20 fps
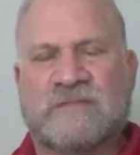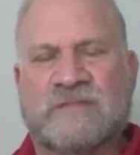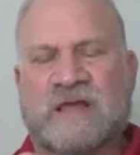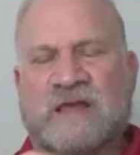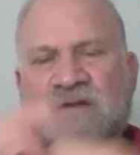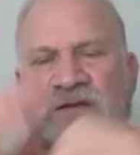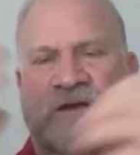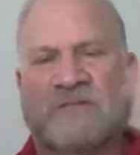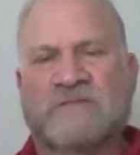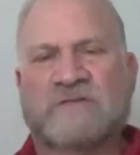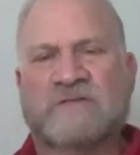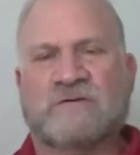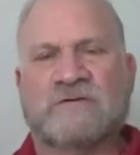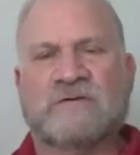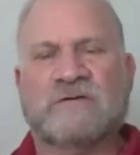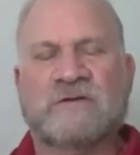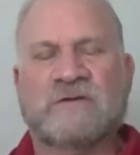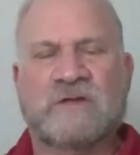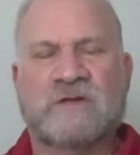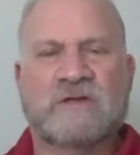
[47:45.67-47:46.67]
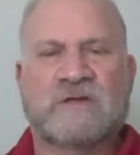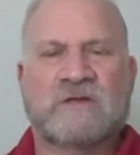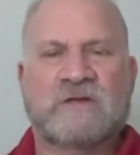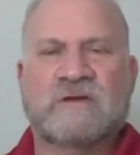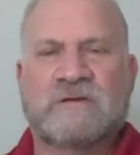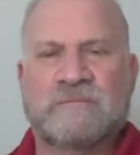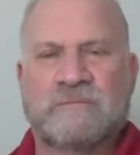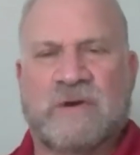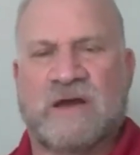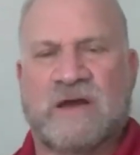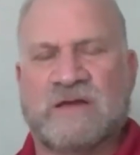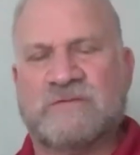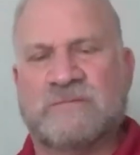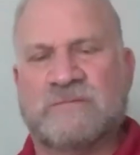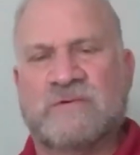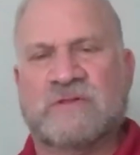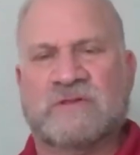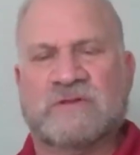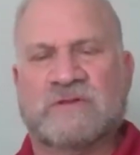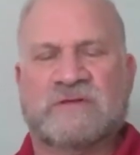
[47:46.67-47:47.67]
and other
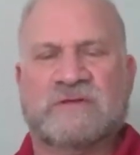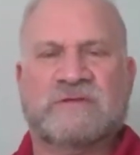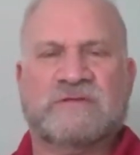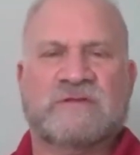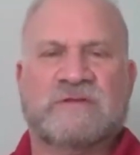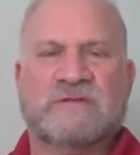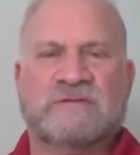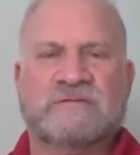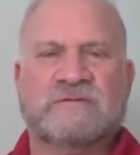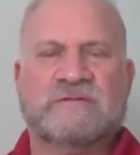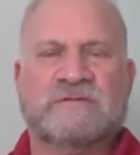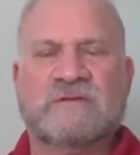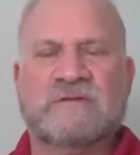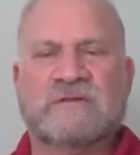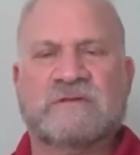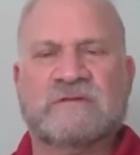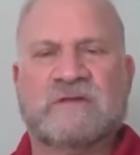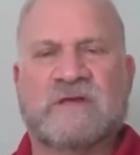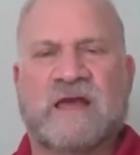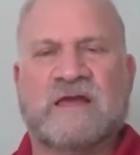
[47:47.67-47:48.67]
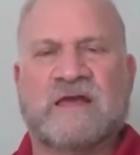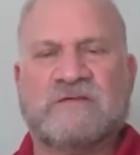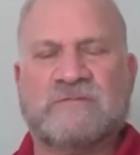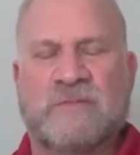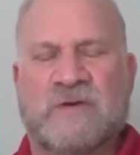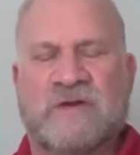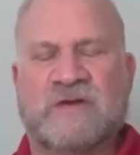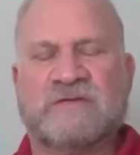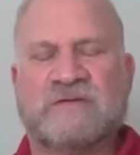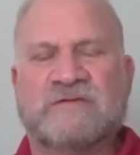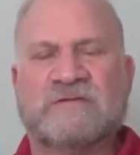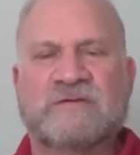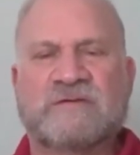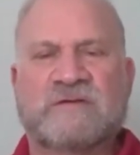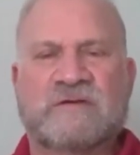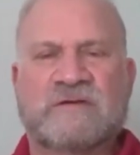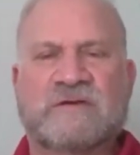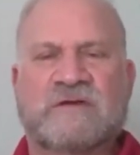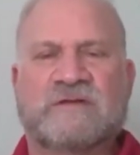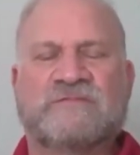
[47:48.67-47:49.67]
possibilities and aspects
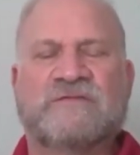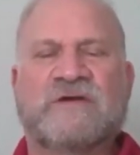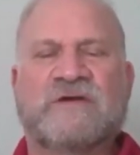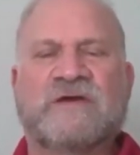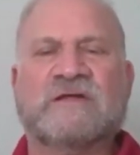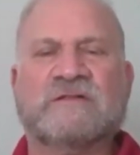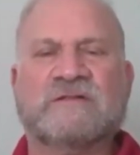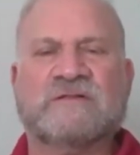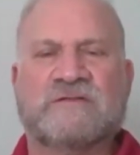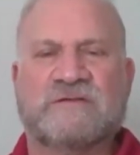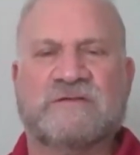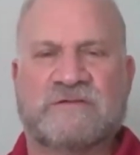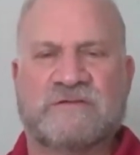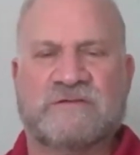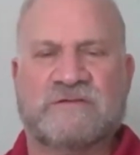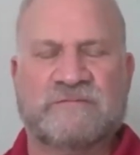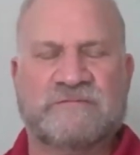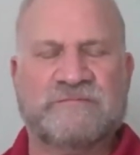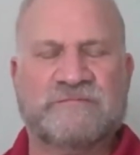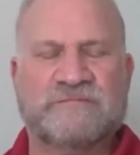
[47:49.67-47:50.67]
and valences.